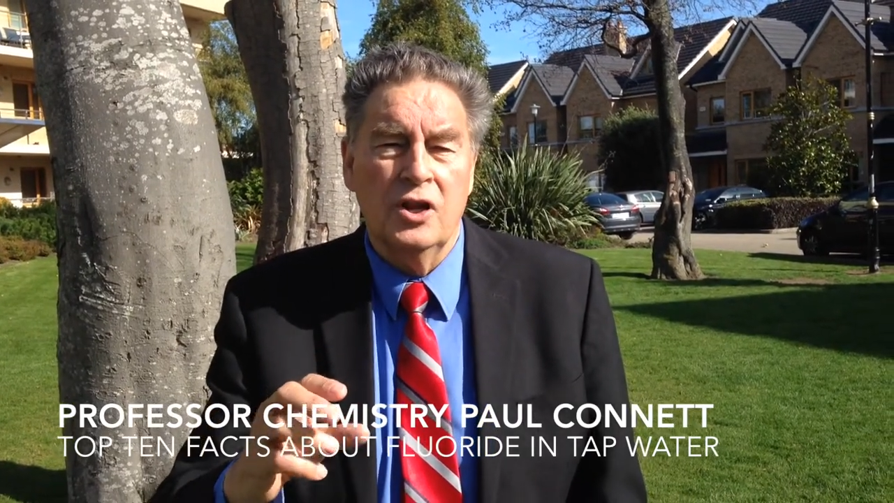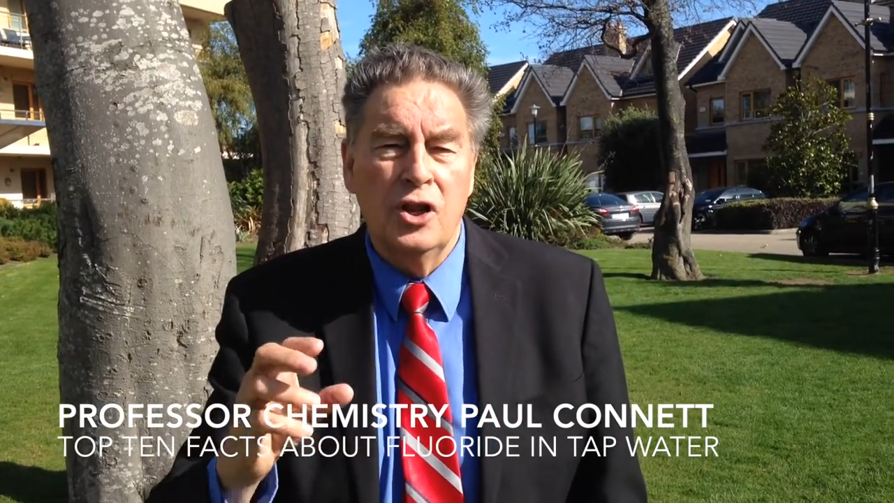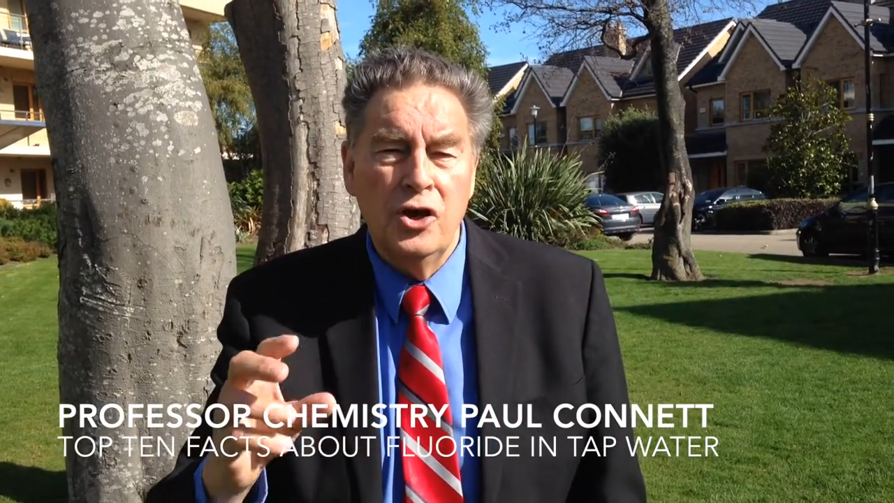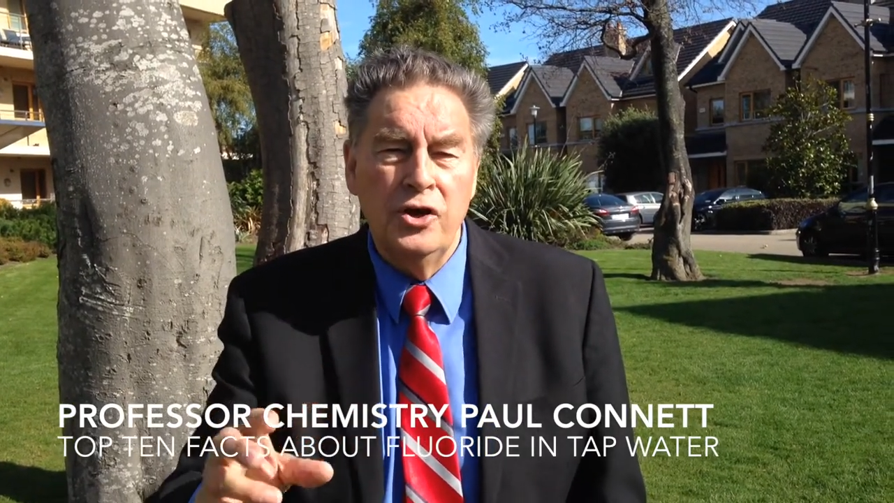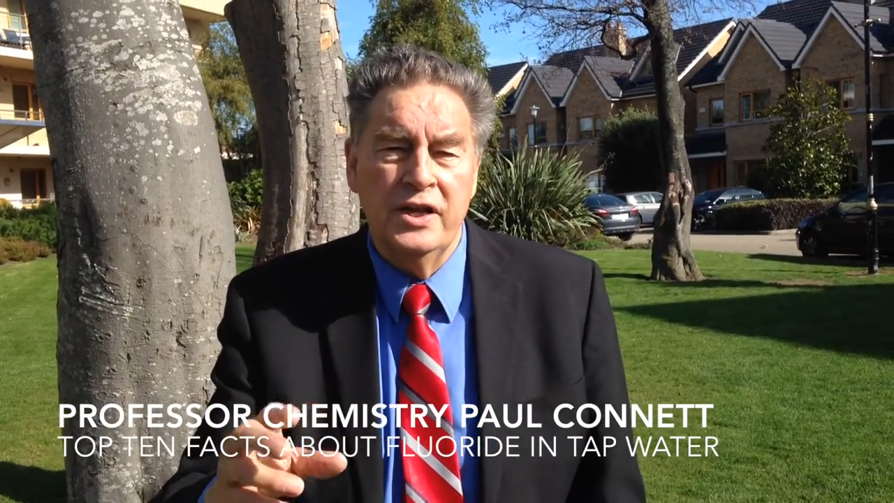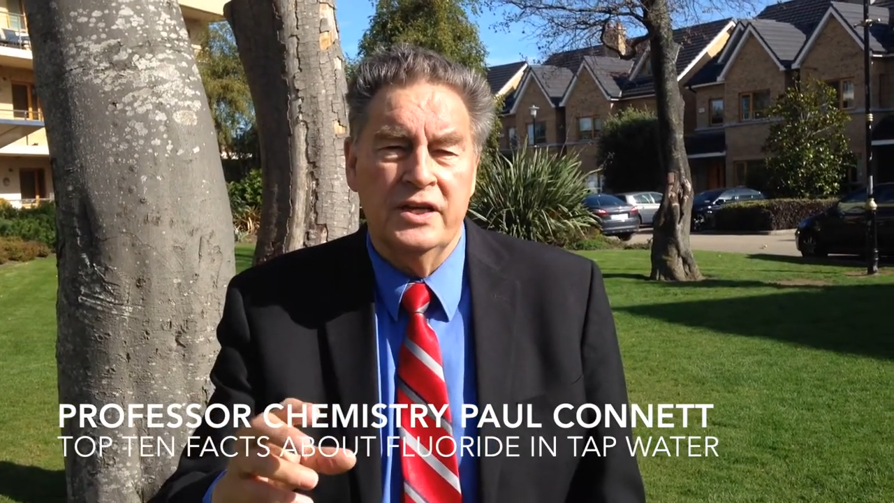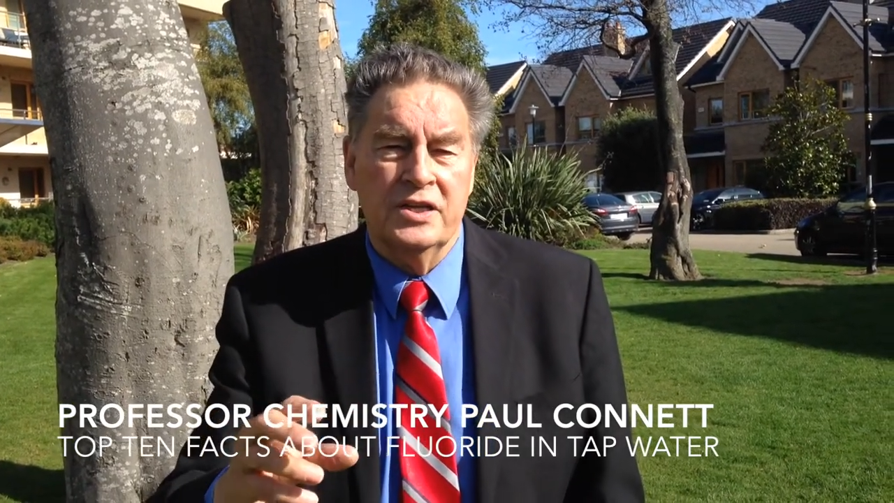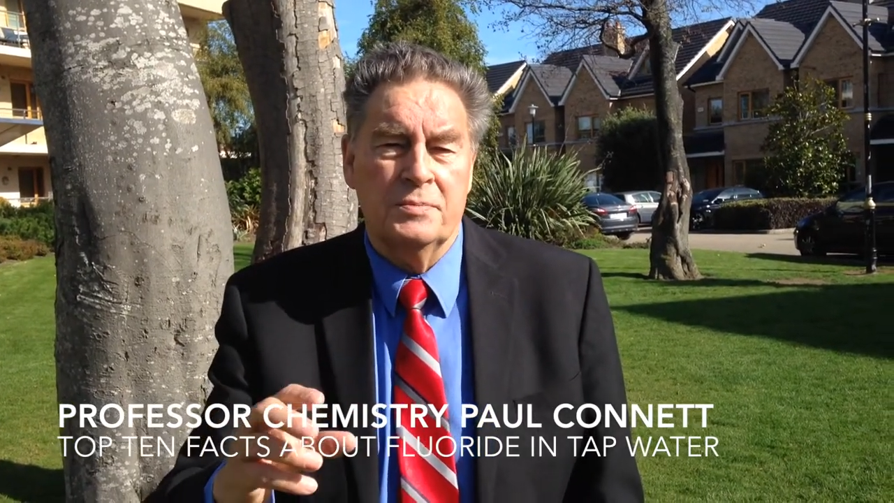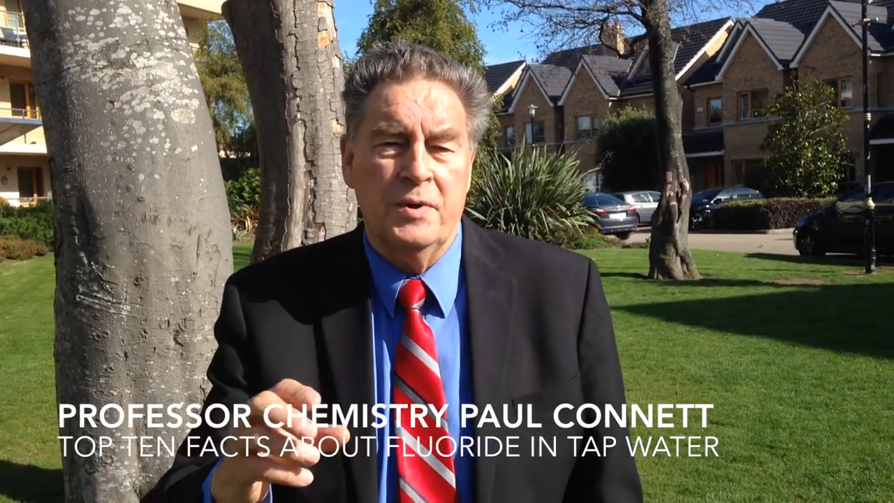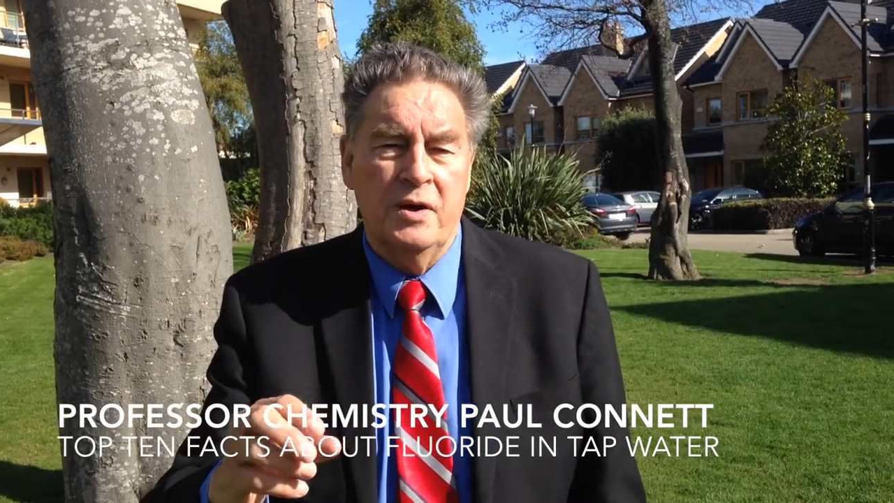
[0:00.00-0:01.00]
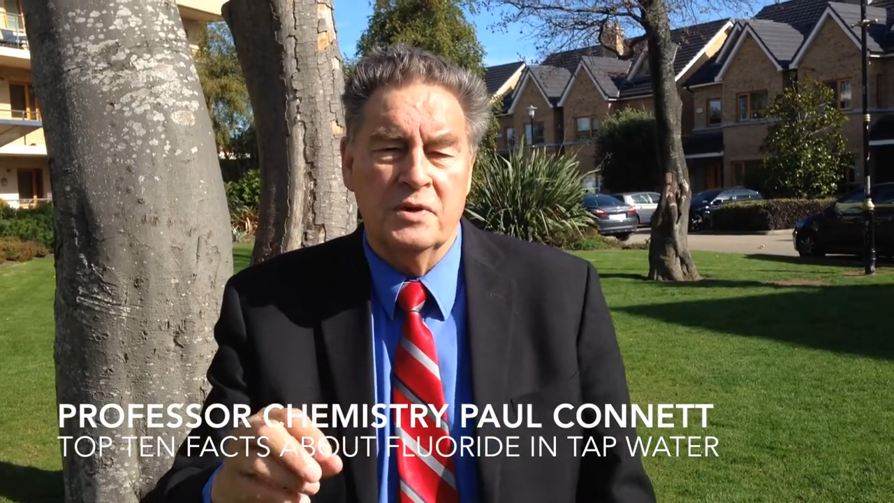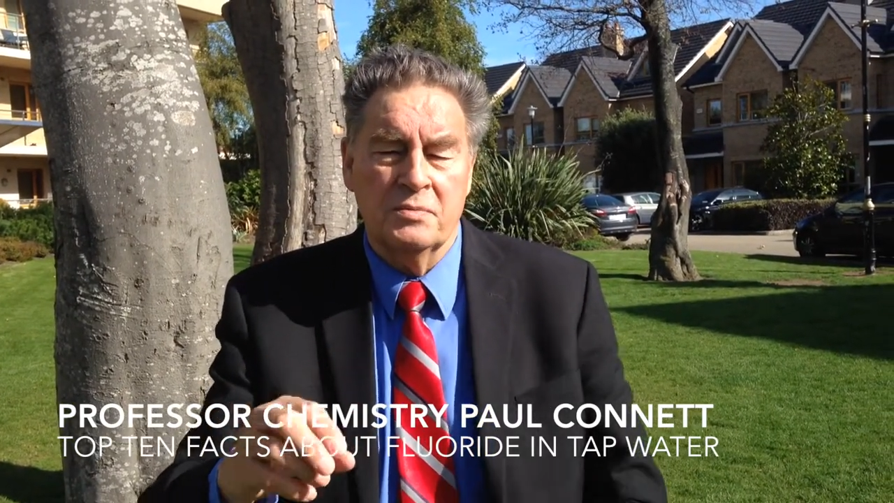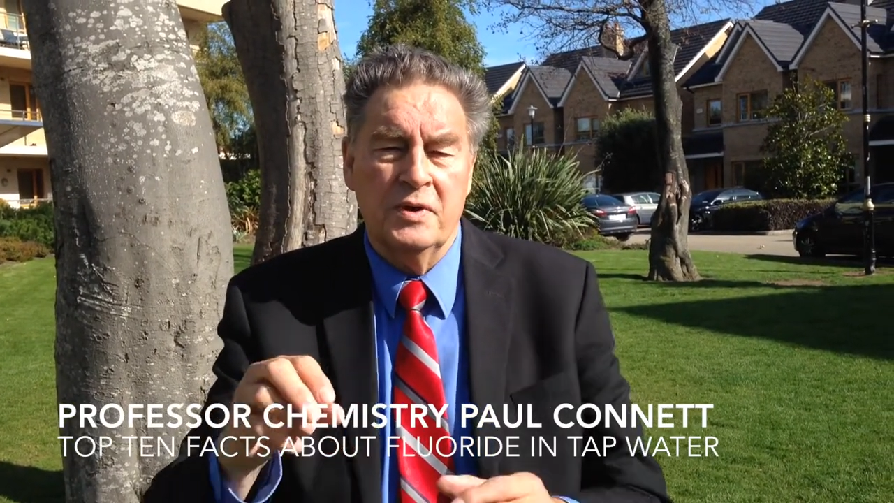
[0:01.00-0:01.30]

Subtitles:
learning experiments,